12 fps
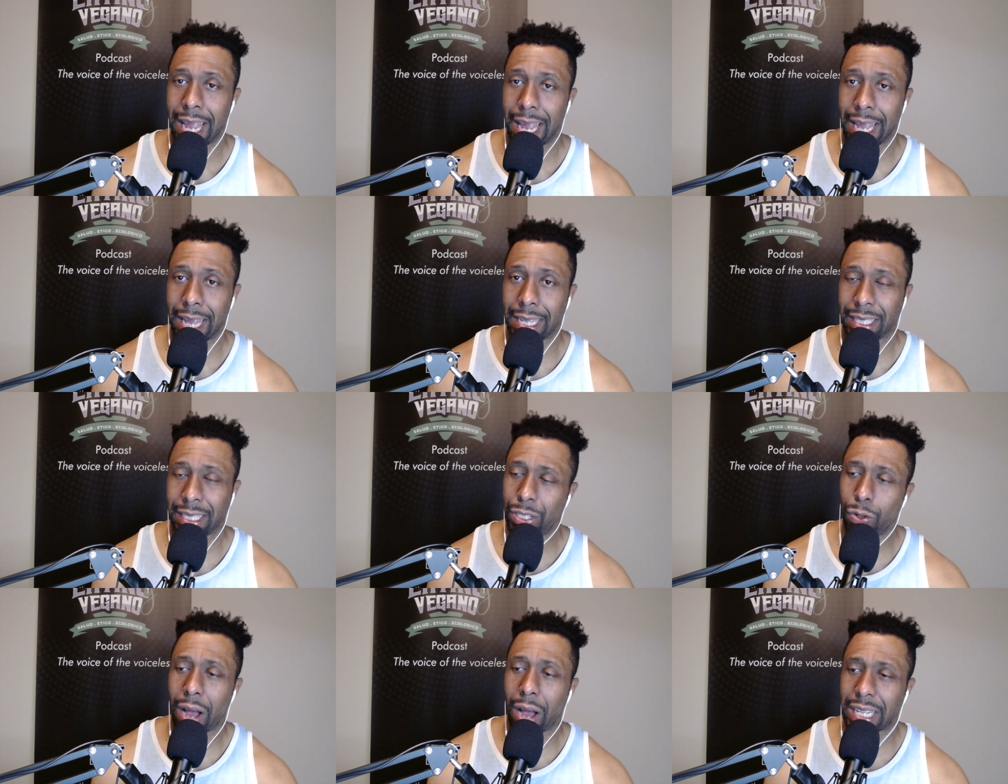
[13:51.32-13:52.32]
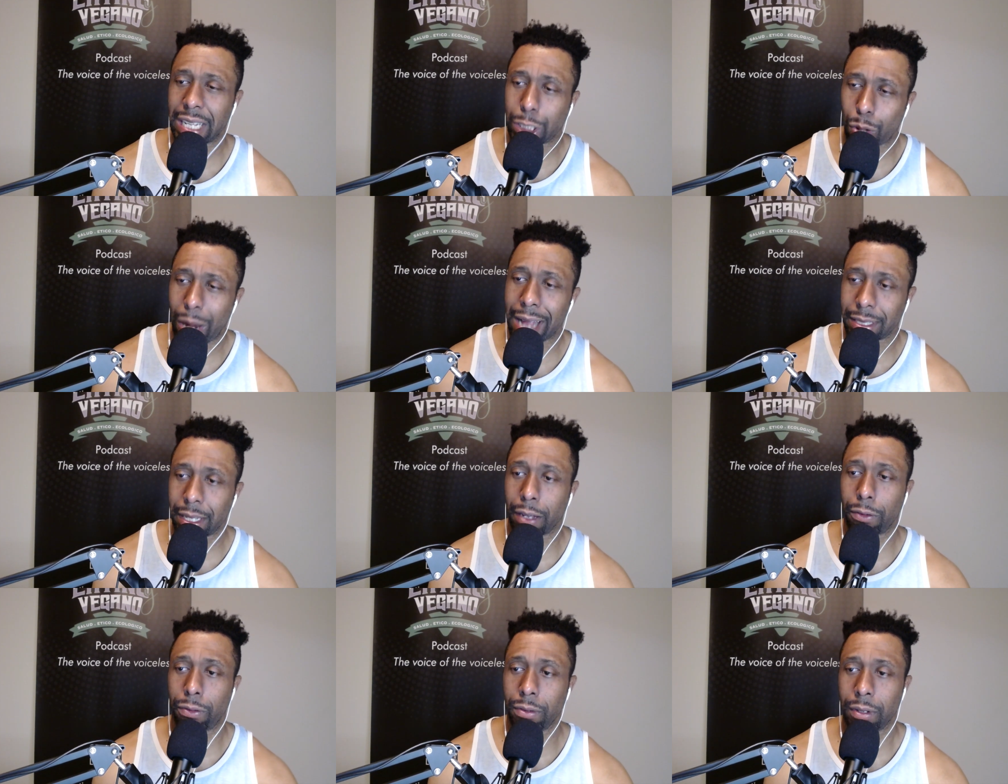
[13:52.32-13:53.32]
is if you have an
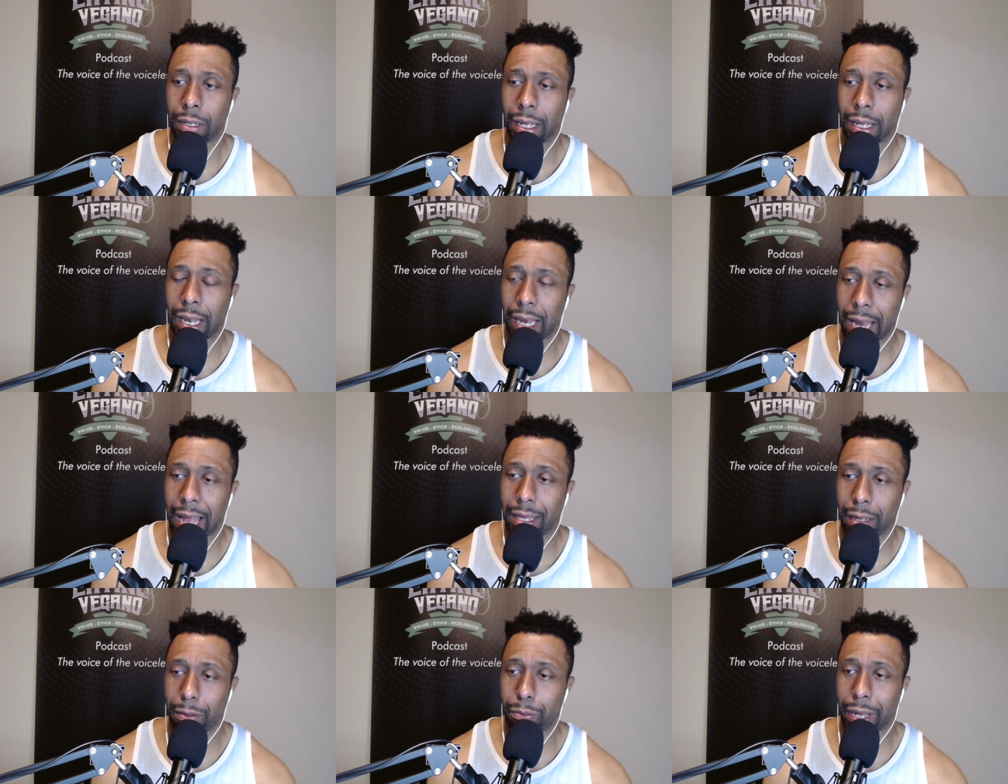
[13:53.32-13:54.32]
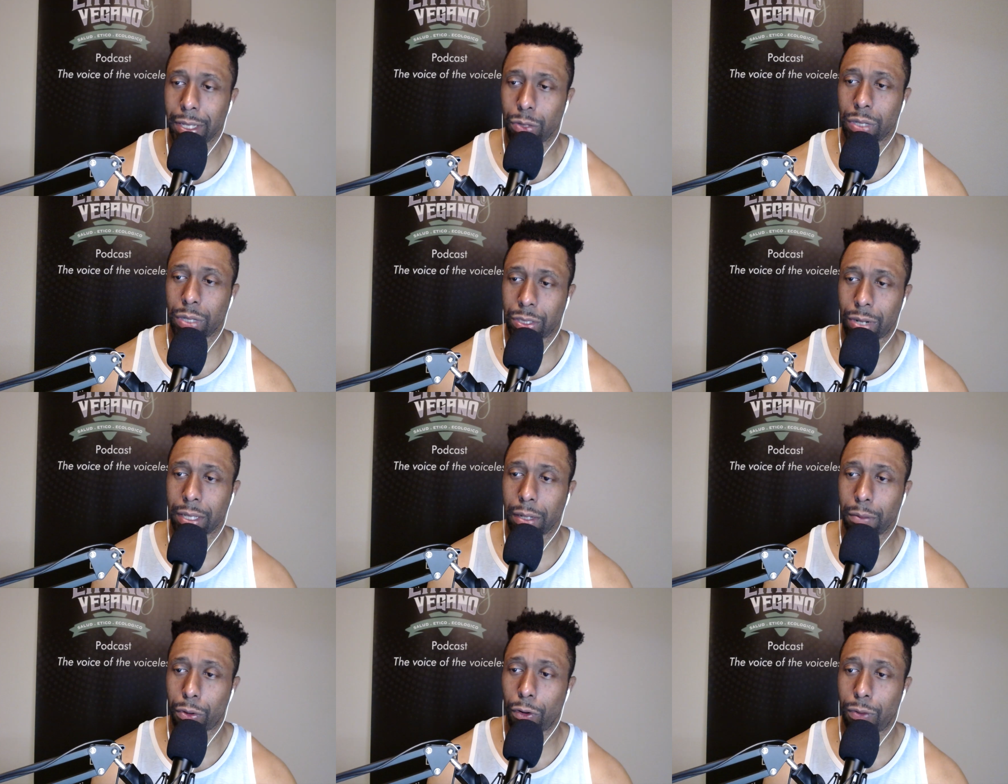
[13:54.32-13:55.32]
attractive landing page or an
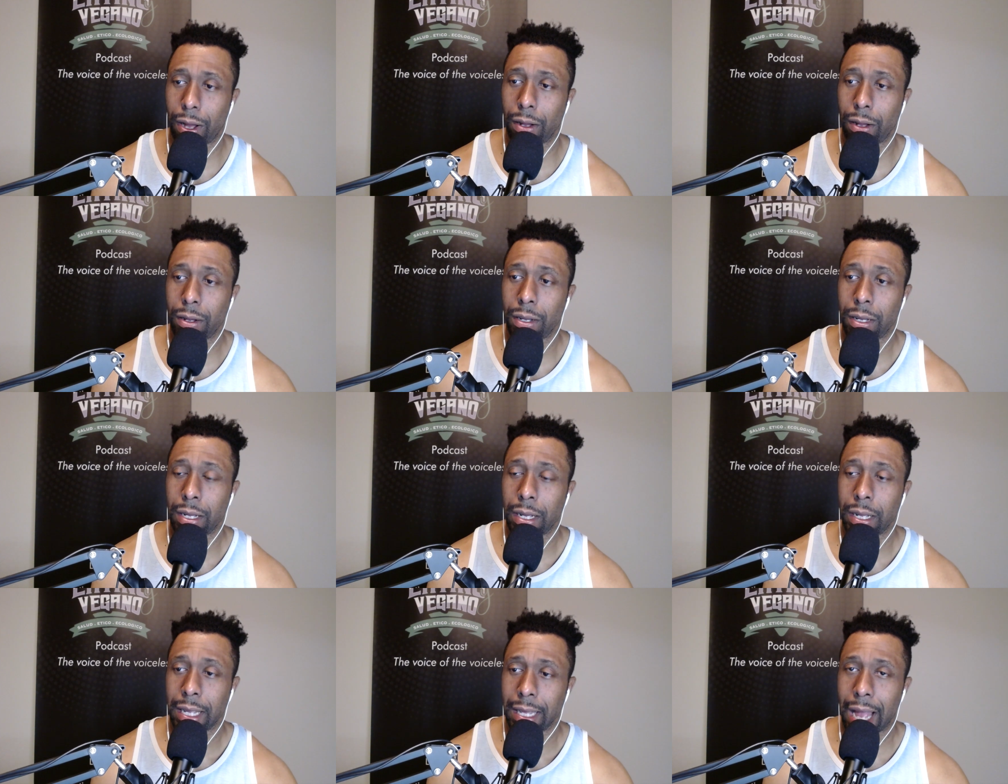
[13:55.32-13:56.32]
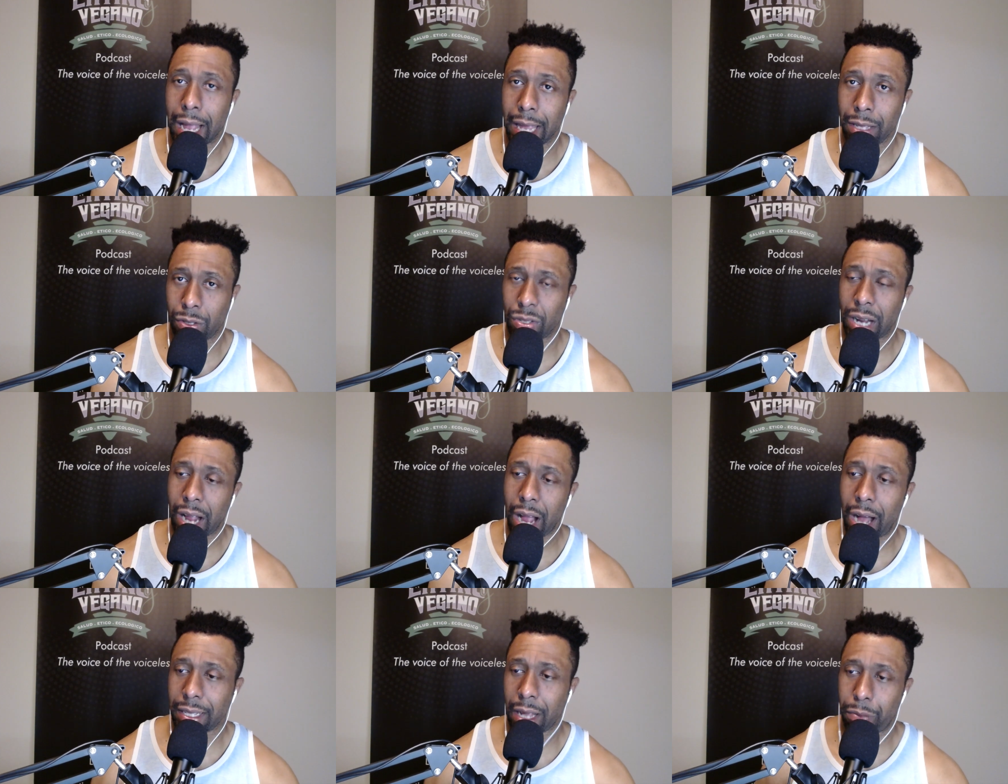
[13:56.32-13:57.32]
attractive profile that is going to
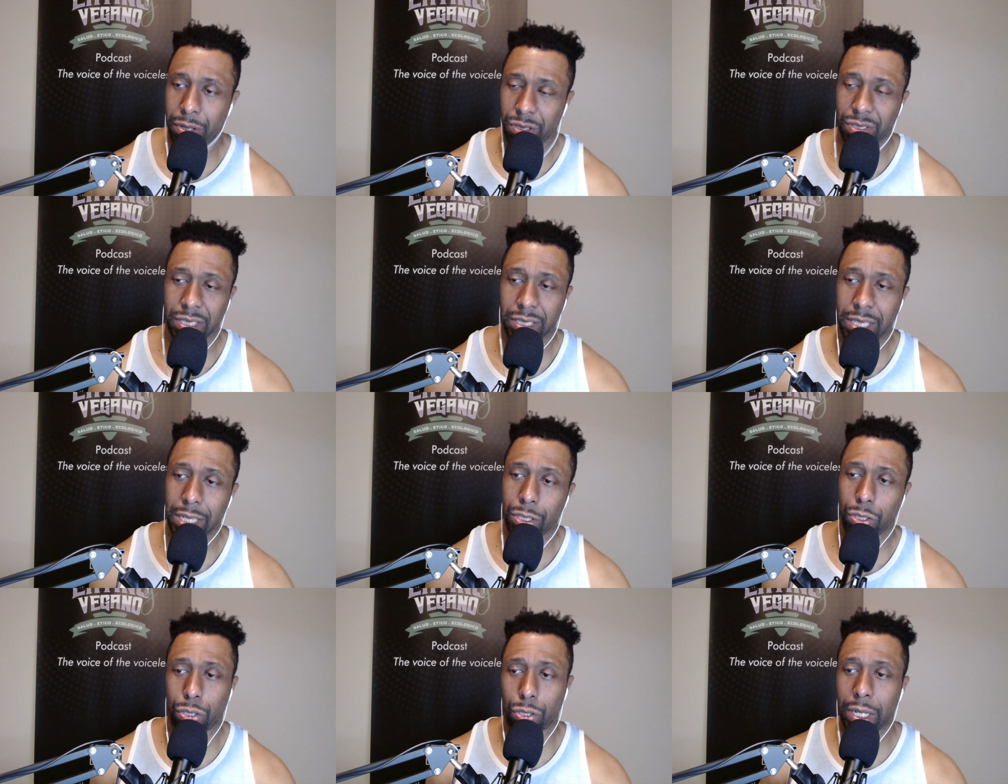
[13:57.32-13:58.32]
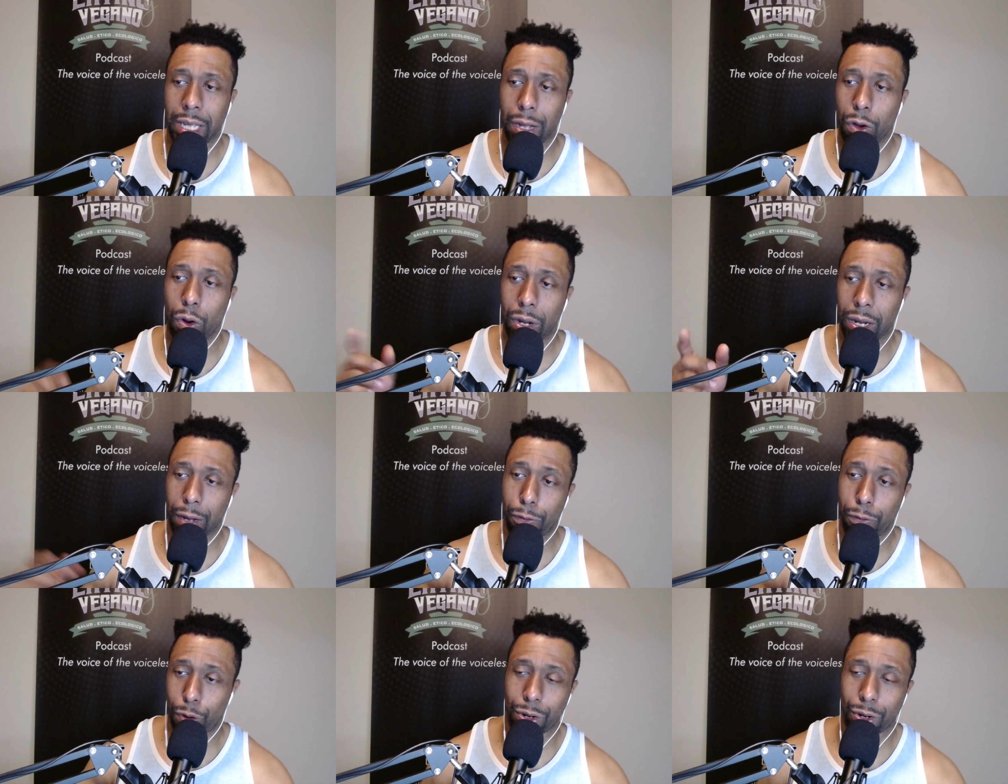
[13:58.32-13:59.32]
caught that person's attention so they can go click
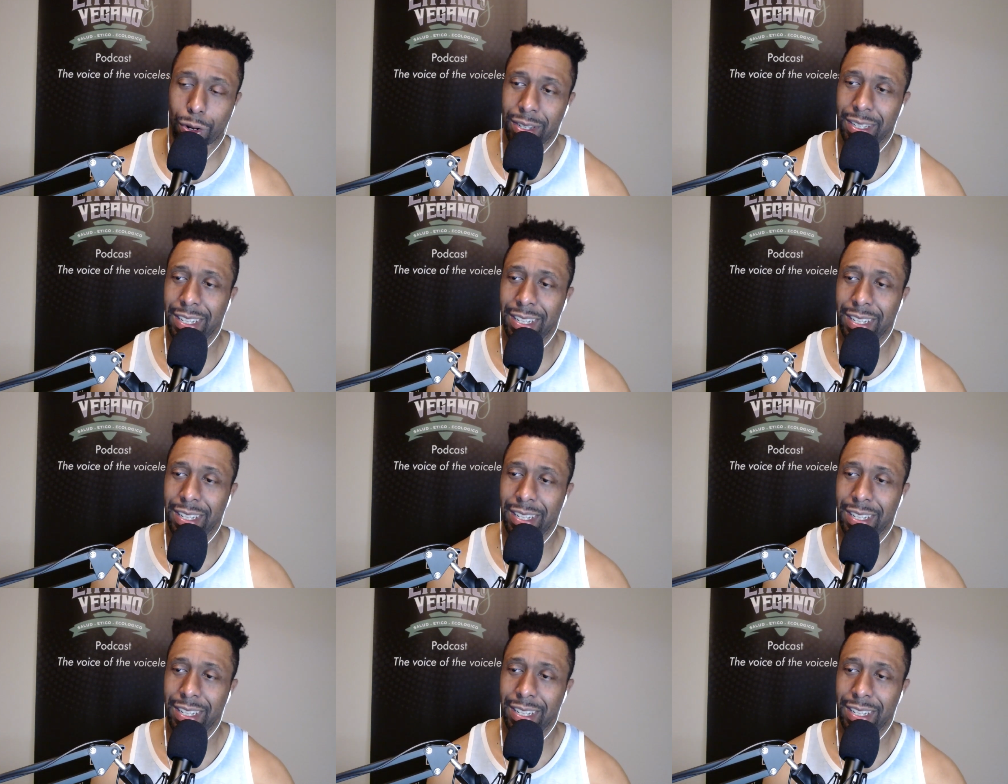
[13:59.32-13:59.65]
further.